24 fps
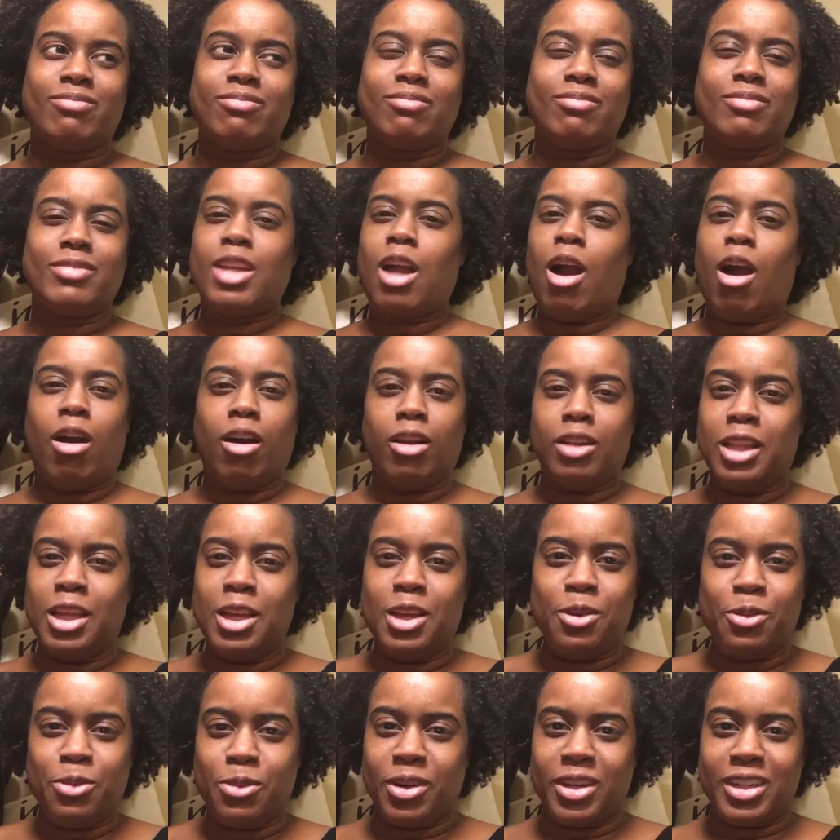call
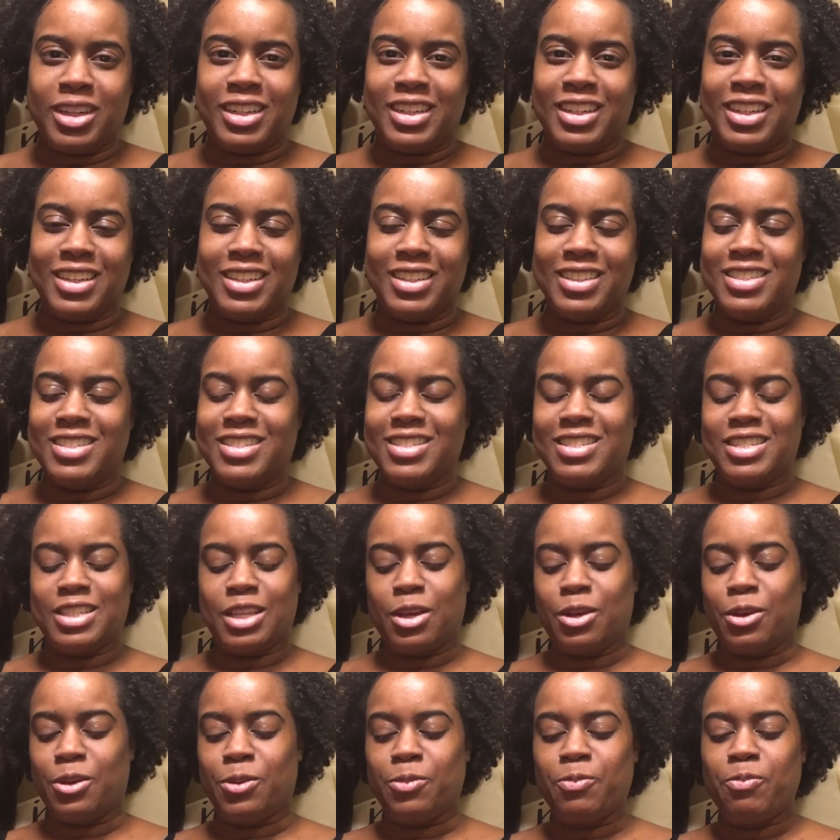it what it is?
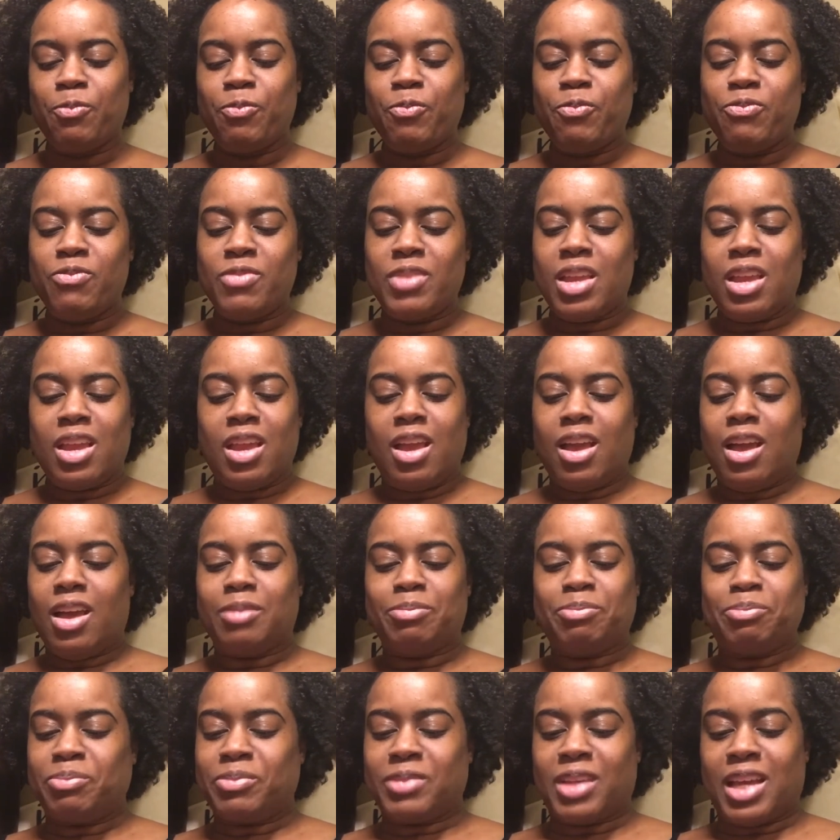So
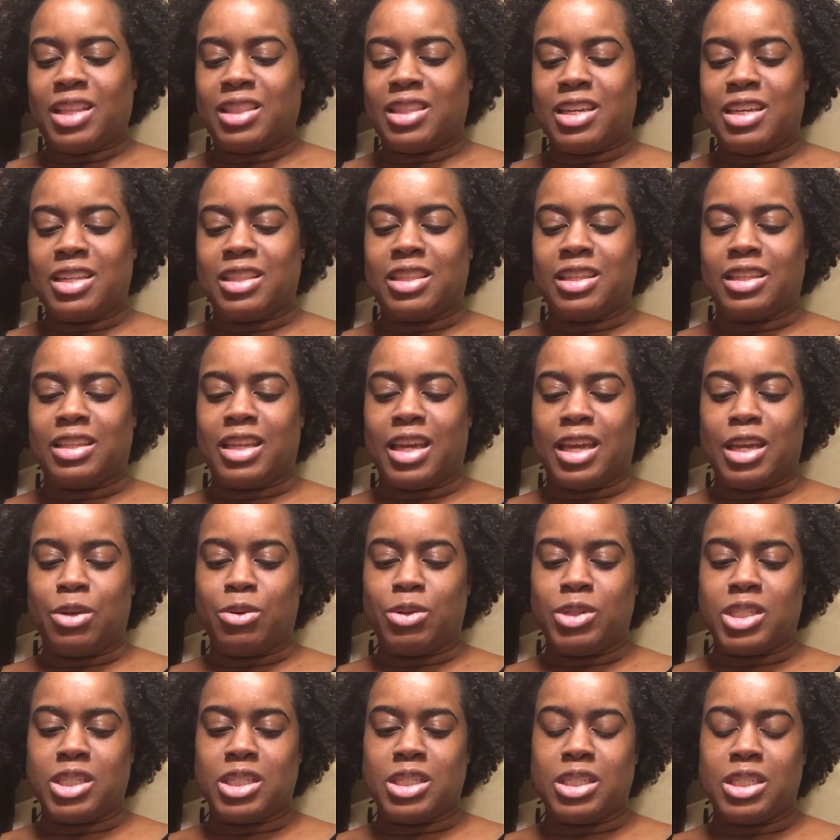I think the
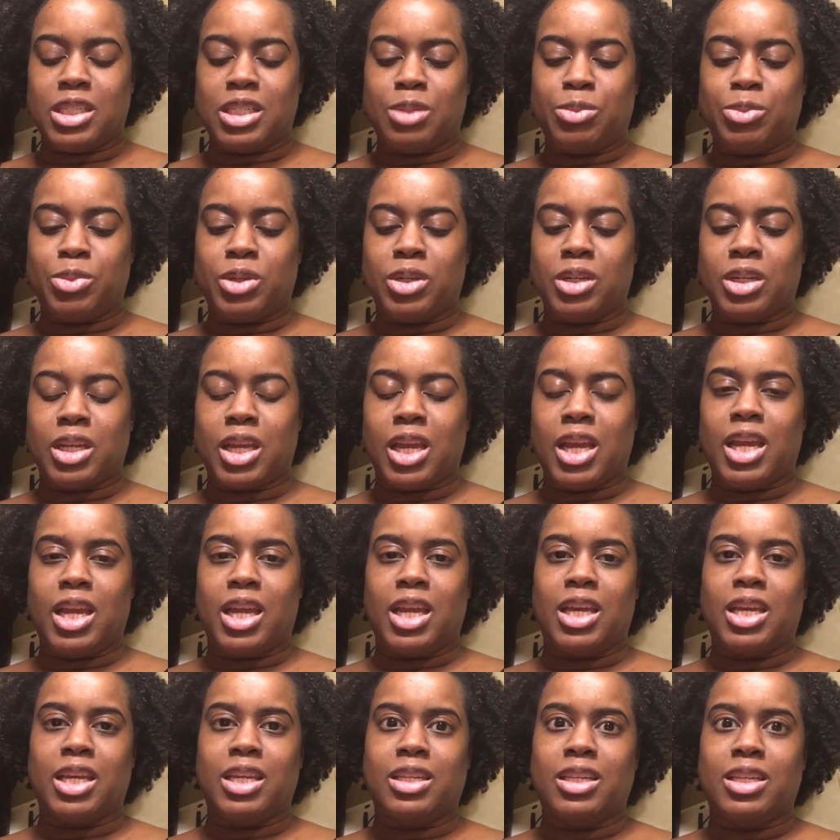language in this book
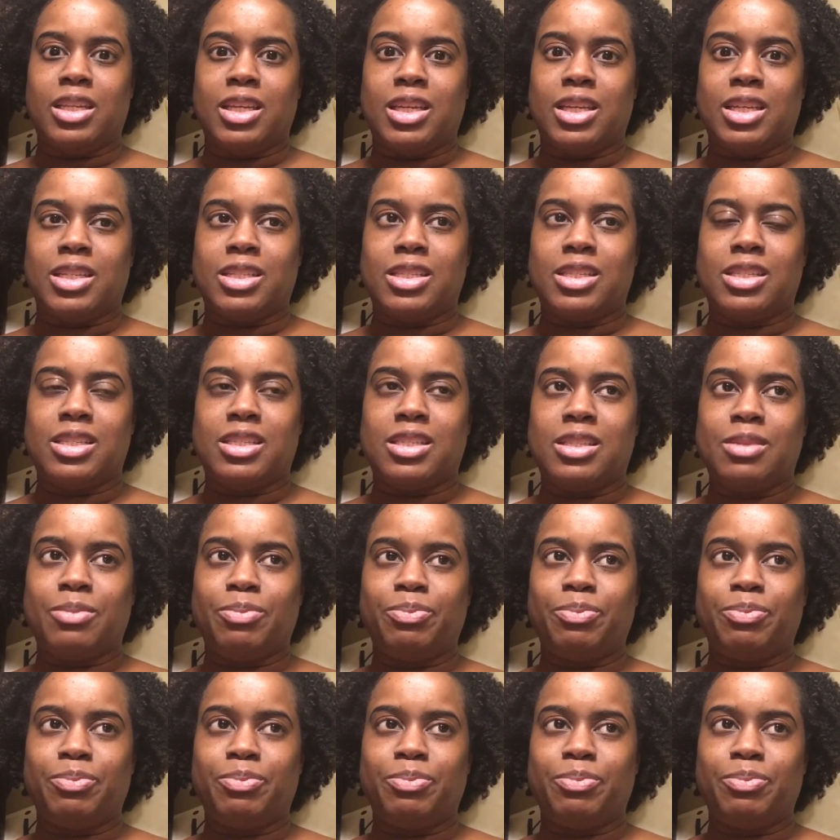and it's